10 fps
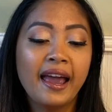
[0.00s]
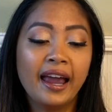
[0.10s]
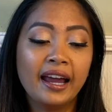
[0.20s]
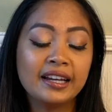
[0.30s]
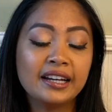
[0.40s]

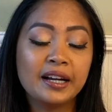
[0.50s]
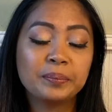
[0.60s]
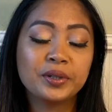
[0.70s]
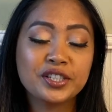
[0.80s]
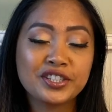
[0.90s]
And
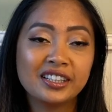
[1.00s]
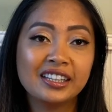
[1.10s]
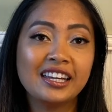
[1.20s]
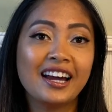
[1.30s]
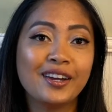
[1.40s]

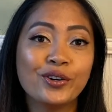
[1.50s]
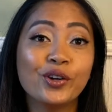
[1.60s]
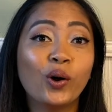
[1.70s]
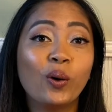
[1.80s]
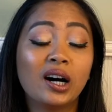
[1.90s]
personally, I don't
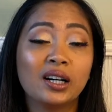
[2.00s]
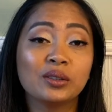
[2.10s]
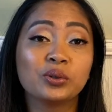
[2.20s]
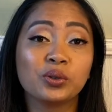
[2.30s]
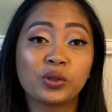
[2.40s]
know how
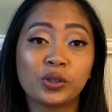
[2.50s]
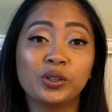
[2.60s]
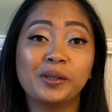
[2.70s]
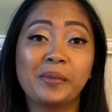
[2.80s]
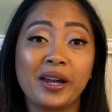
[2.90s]
to
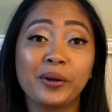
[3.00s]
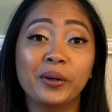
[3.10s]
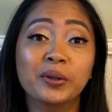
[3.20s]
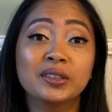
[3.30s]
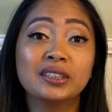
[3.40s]
curl my
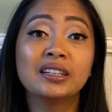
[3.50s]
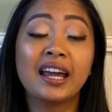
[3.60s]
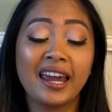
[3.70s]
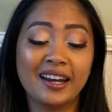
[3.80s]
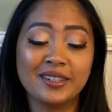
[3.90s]
own
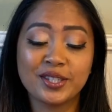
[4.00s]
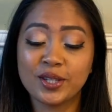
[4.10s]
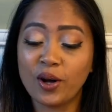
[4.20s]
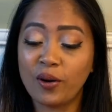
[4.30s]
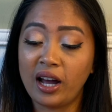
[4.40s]
hair,
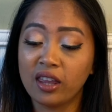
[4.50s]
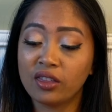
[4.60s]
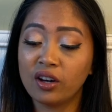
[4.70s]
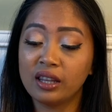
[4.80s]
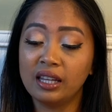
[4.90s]
so I
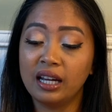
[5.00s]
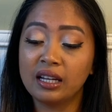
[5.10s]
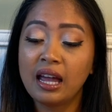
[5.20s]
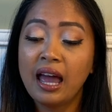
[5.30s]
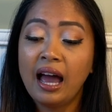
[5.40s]
thought that
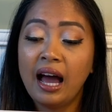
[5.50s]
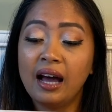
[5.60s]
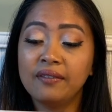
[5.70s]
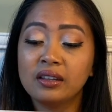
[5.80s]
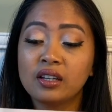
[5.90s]

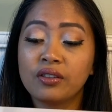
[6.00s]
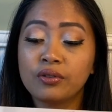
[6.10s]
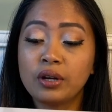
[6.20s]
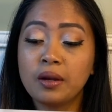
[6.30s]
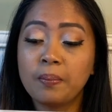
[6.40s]
having the
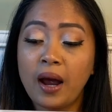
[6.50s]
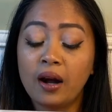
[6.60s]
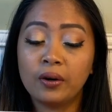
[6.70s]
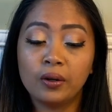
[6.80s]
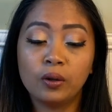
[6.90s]
three
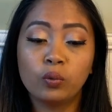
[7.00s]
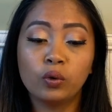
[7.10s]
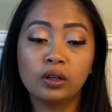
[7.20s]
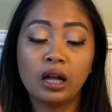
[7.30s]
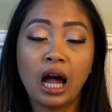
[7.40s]
barrel
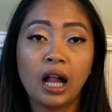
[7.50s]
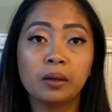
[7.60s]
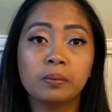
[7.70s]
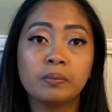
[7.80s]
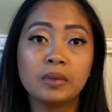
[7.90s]
will
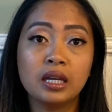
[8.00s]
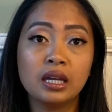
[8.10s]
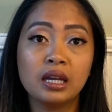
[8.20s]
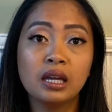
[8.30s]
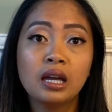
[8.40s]
help
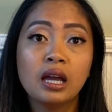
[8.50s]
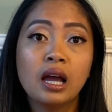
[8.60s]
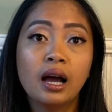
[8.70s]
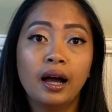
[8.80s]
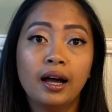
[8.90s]
me
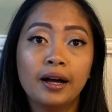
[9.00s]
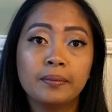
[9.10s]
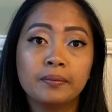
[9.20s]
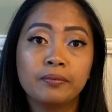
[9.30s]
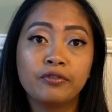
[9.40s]

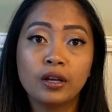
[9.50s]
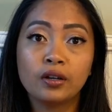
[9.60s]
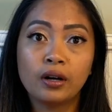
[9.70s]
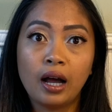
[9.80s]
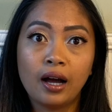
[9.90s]
um,
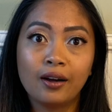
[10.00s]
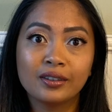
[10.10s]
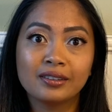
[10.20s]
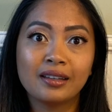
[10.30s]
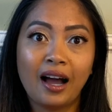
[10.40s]
figure
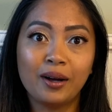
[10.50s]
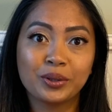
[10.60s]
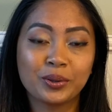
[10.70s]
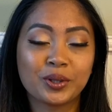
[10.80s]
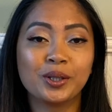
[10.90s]
out how
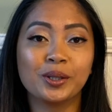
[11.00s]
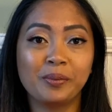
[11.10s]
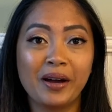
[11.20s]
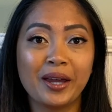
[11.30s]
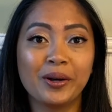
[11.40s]
to curl
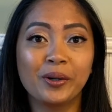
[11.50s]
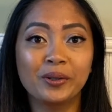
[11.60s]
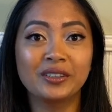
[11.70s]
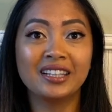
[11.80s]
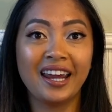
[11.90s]
my
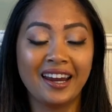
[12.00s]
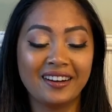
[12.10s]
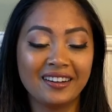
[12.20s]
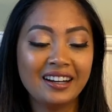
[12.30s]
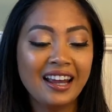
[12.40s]
own
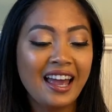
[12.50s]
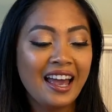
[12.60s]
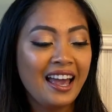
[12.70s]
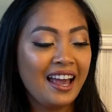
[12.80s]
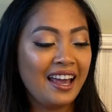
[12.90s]
hair.
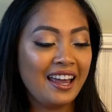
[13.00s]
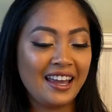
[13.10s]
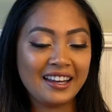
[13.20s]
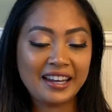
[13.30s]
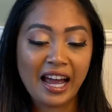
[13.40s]

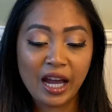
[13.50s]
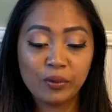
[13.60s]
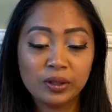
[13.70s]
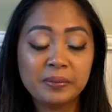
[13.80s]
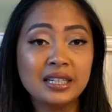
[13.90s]
And I
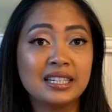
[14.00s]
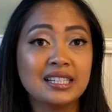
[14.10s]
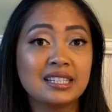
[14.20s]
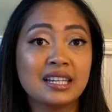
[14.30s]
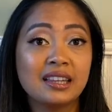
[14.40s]
will be
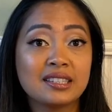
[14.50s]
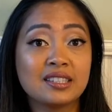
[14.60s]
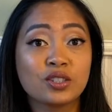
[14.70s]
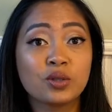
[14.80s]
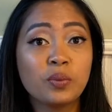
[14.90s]
testing this
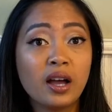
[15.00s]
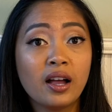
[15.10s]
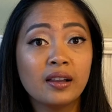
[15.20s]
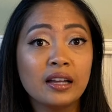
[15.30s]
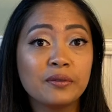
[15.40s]
as
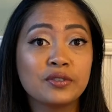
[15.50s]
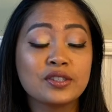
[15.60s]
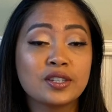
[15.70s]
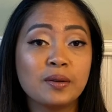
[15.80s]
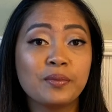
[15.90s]
well, and for
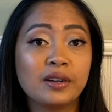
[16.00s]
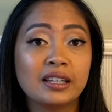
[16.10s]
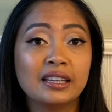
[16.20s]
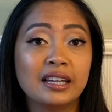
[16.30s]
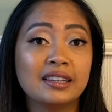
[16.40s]

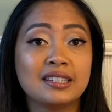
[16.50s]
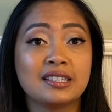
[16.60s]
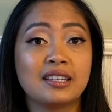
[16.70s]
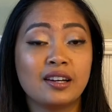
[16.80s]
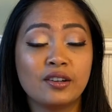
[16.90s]
someone that
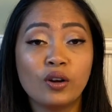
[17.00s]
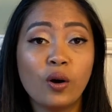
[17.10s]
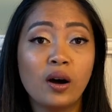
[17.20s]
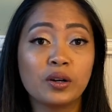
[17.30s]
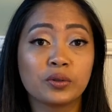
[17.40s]
does not know
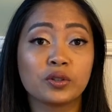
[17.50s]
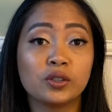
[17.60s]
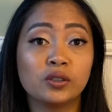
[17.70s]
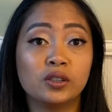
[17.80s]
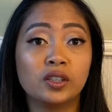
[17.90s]
how to
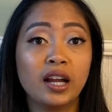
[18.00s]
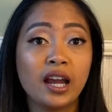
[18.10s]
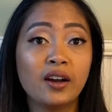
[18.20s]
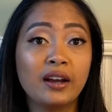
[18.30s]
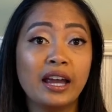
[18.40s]
curl her
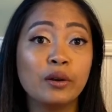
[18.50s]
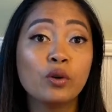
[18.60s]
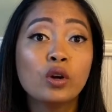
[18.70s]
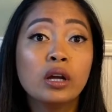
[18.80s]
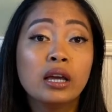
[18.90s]
hair, and
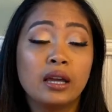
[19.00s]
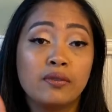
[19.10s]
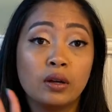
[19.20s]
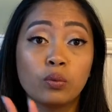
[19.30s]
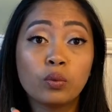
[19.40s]
if
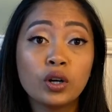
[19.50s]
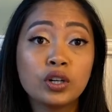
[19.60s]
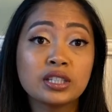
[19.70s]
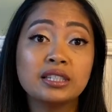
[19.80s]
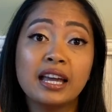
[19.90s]
it
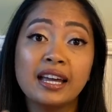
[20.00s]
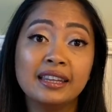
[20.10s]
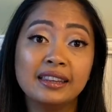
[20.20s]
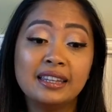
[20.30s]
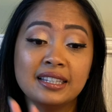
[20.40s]
works,
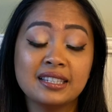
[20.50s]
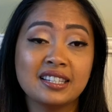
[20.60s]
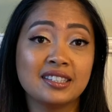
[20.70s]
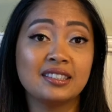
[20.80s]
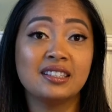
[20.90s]
then this
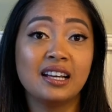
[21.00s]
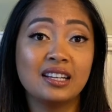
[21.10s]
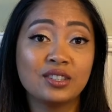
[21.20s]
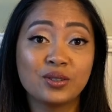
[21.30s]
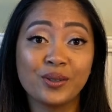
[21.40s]
is the
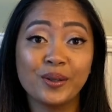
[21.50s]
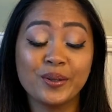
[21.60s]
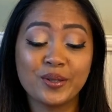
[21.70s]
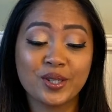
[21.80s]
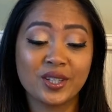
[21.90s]

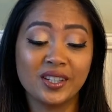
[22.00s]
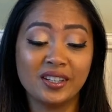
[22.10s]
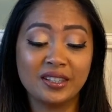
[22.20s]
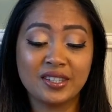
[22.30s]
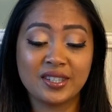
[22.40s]

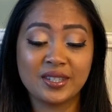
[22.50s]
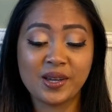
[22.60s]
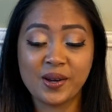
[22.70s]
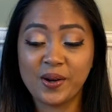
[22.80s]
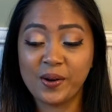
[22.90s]
solution.
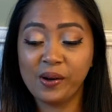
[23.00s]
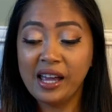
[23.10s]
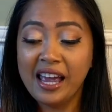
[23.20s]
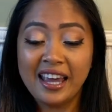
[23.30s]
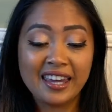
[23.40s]
So
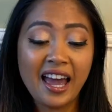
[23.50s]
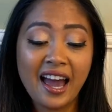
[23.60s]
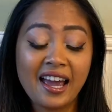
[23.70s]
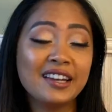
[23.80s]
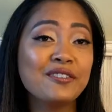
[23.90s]

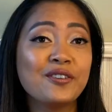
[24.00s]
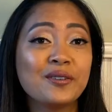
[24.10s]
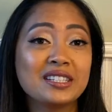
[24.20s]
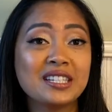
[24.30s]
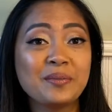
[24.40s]
yeah, and if you
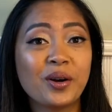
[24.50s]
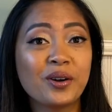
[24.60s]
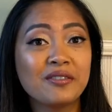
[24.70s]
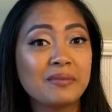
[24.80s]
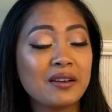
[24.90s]
want to see more
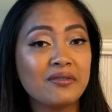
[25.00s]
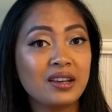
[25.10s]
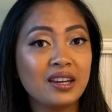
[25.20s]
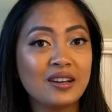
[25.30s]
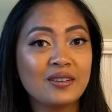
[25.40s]
of my
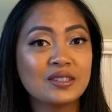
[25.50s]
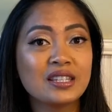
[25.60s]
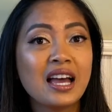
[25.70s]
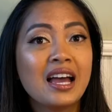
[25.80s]
videos,